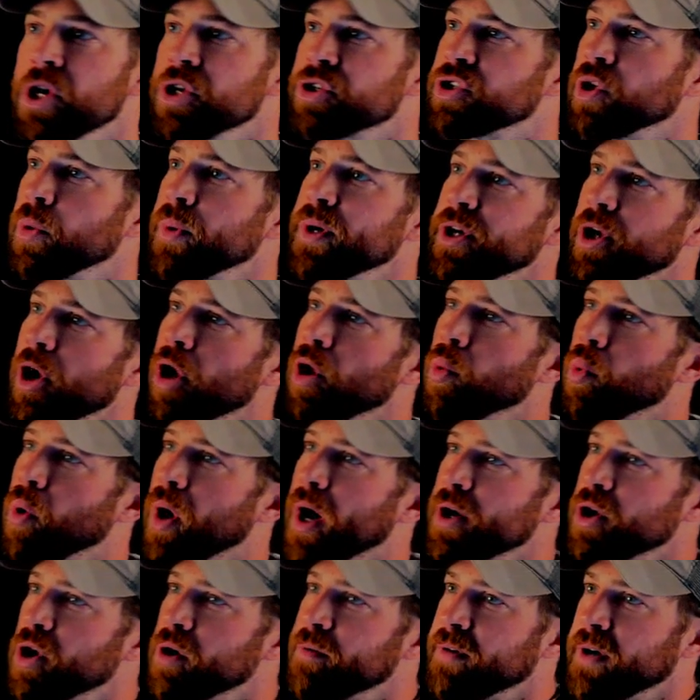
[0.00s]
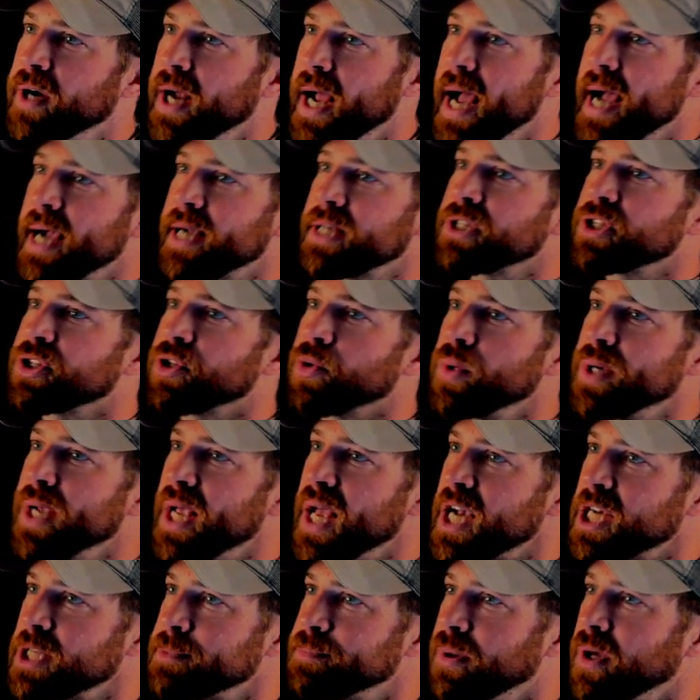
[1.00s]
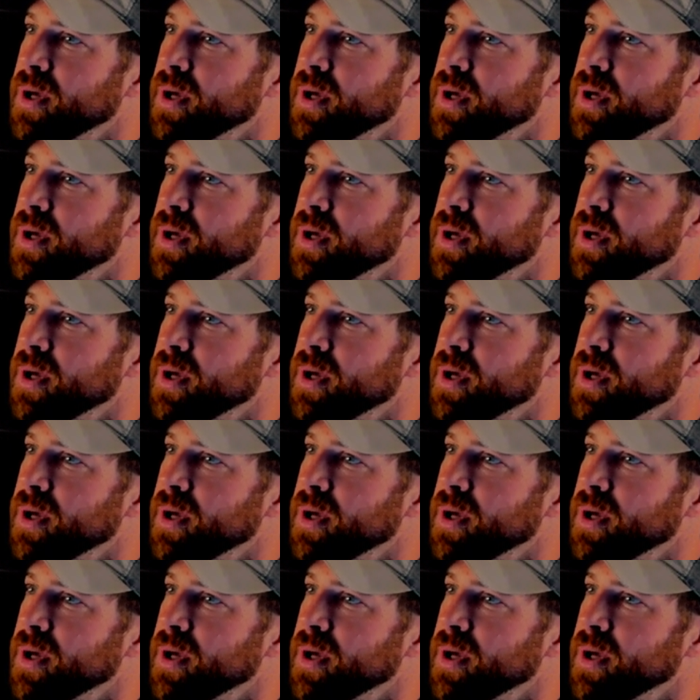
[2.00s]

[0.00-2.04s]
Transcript: So we know 1 over x, 3x